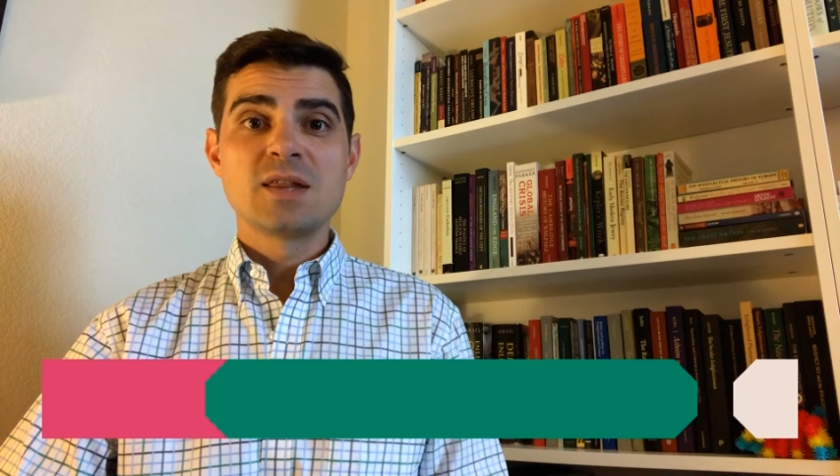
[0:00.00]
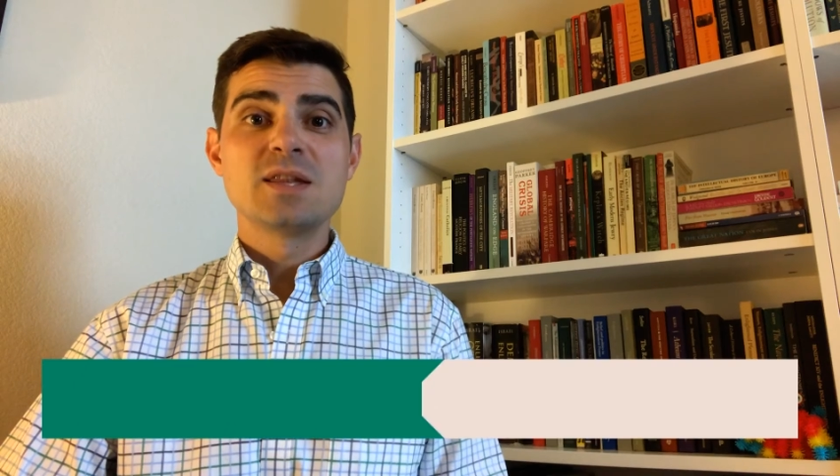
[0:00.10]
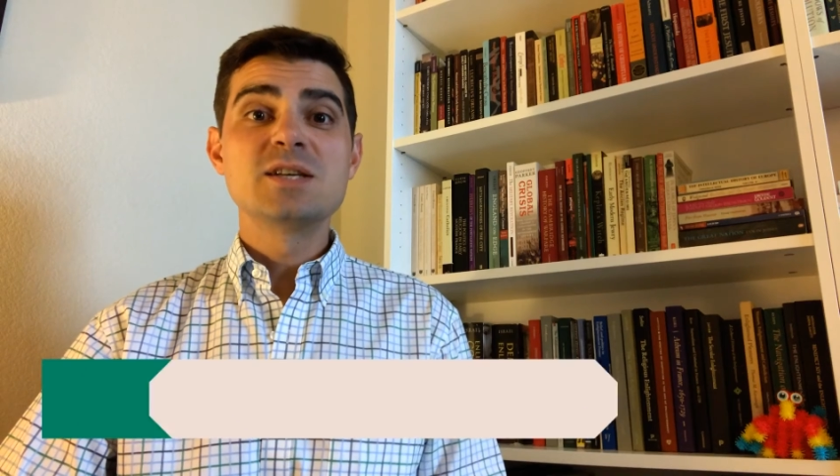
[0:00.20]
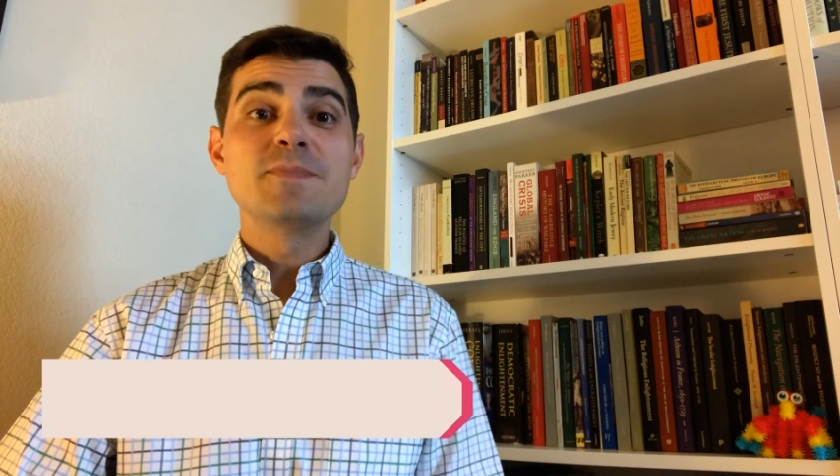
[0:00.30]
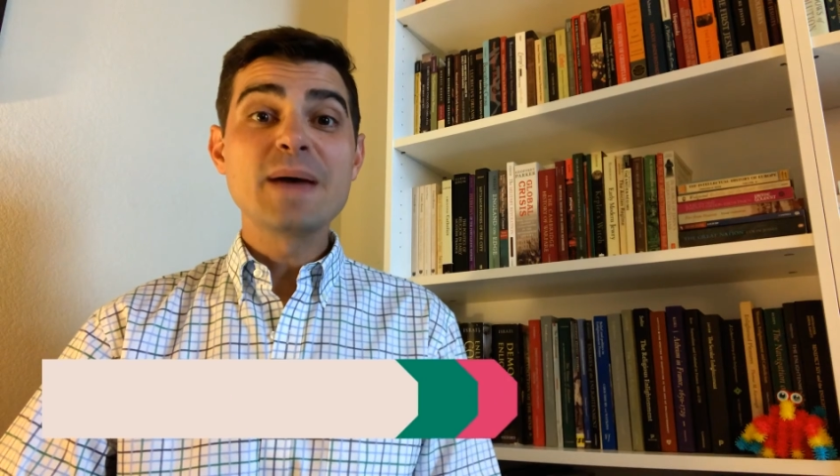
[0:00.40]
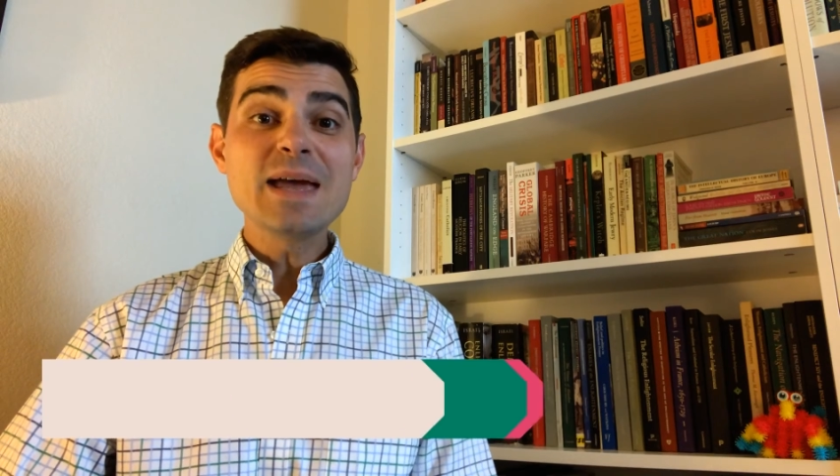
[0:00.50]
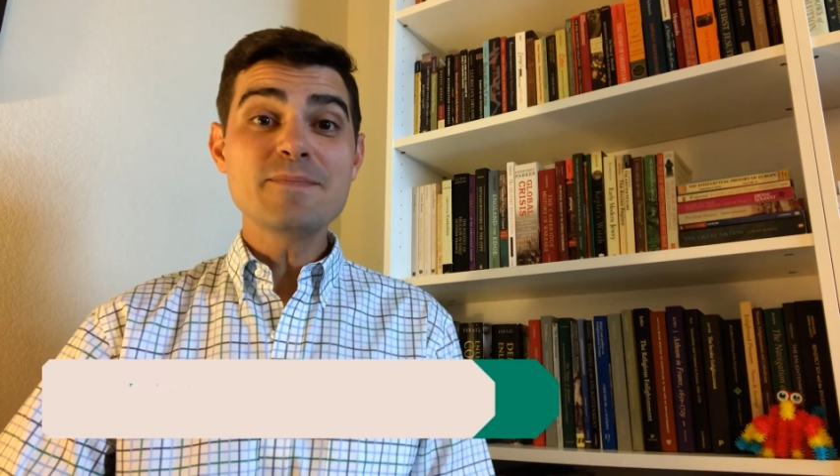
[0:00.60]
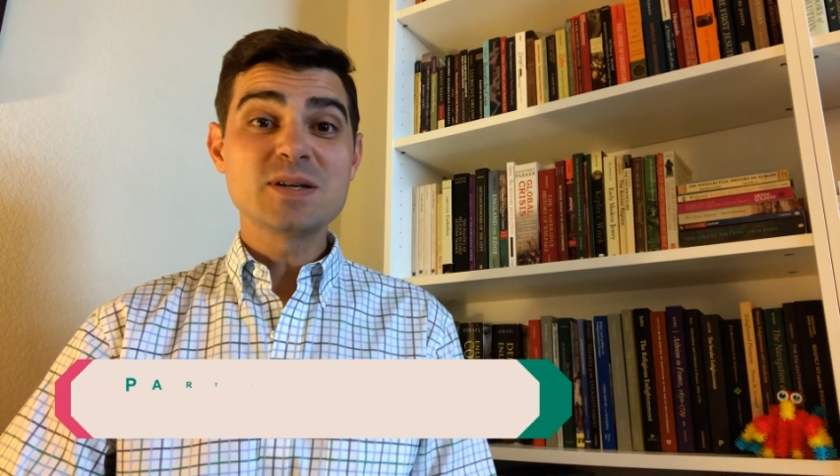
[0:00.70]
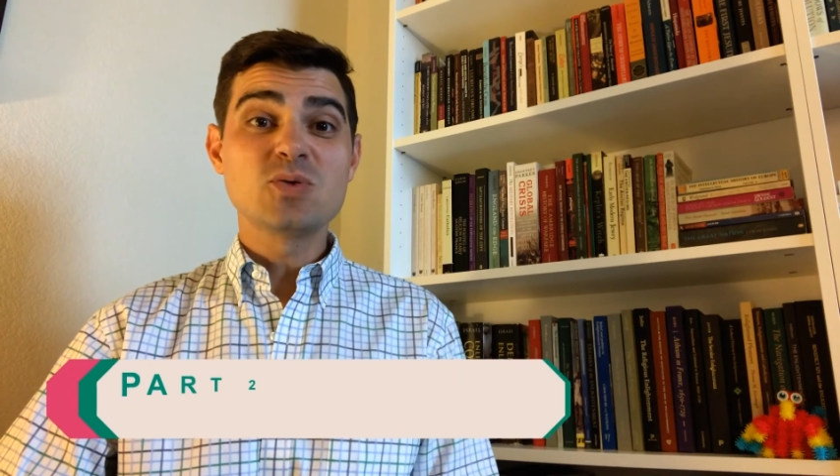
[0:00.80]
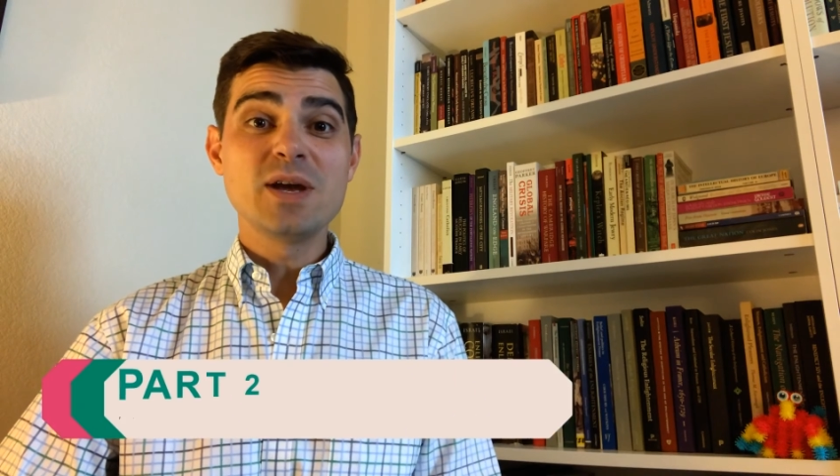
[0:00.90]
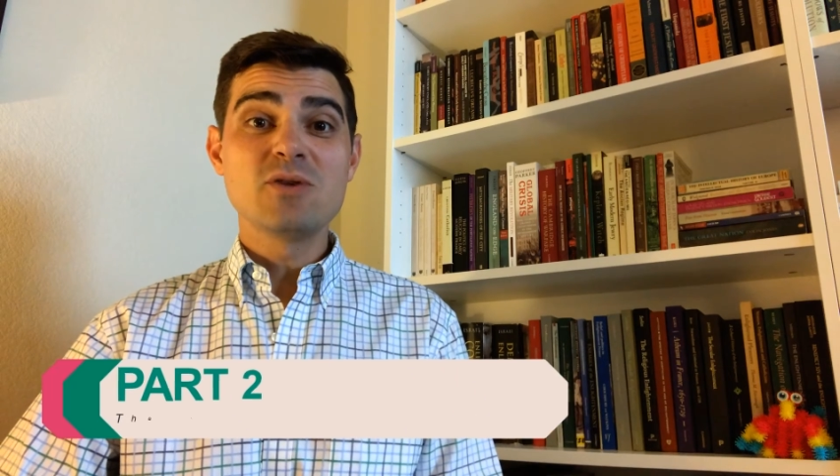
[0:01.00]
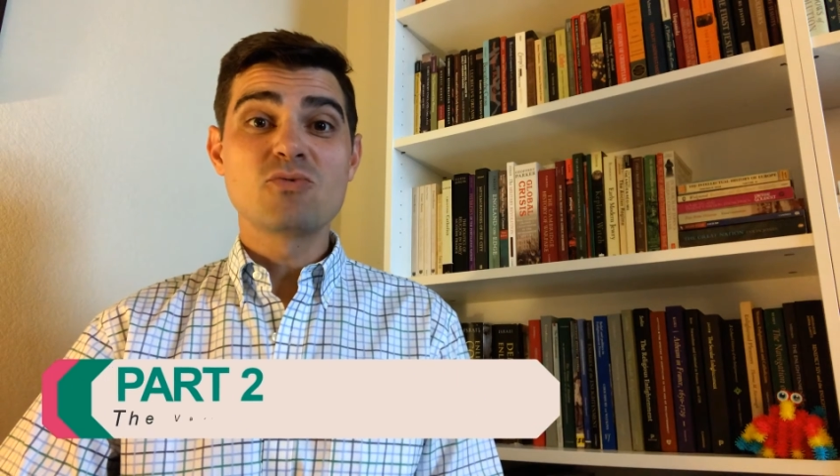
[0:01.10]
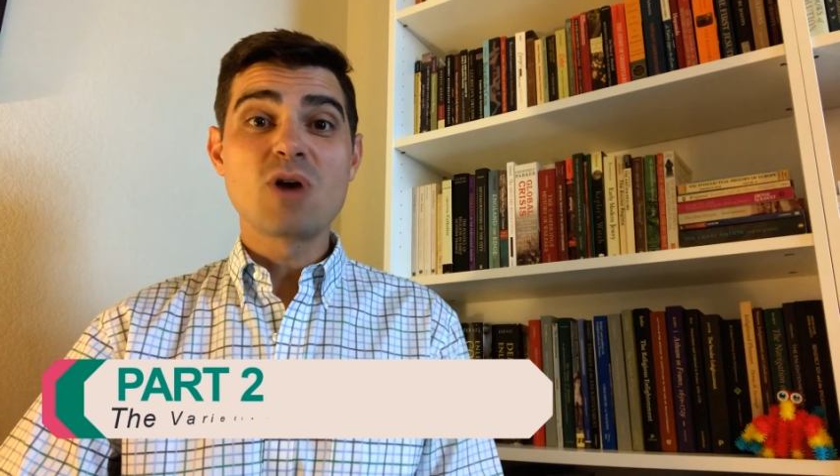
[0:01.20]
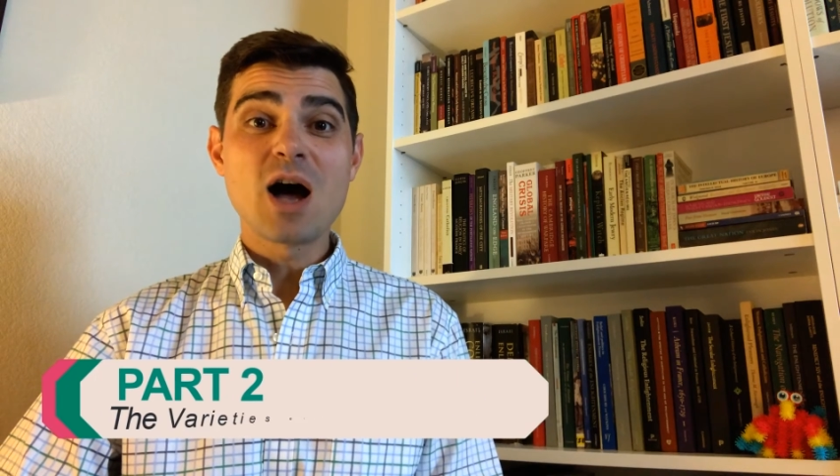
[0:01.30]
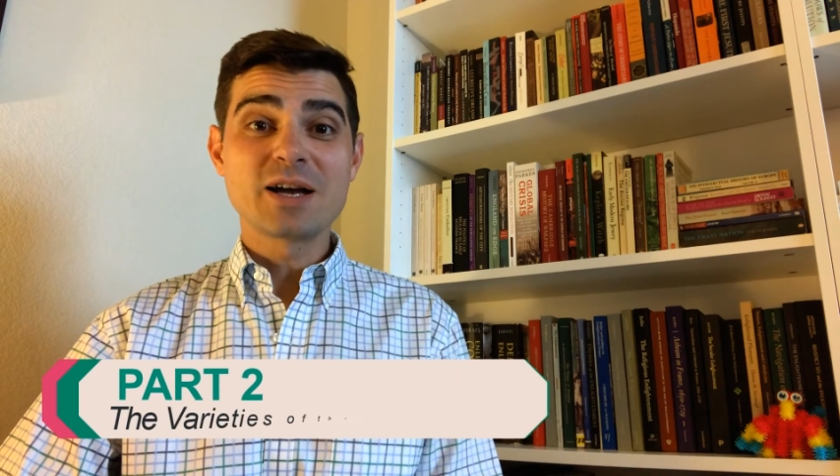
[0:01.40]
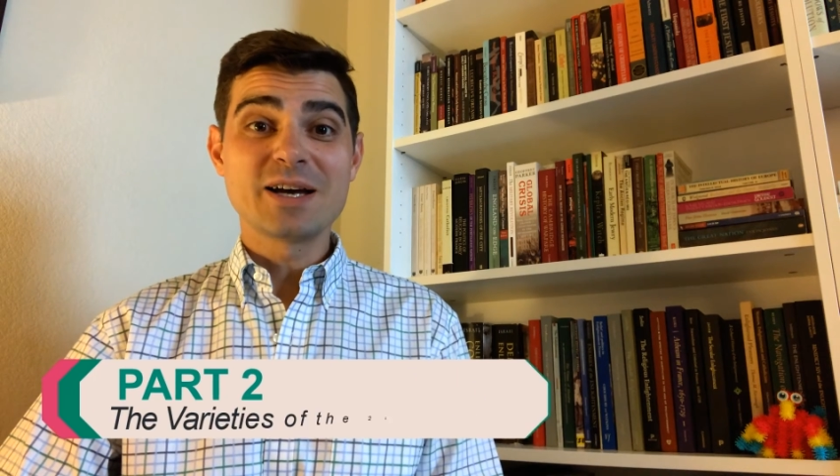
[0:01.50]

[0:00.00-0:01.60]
The debate between Ranke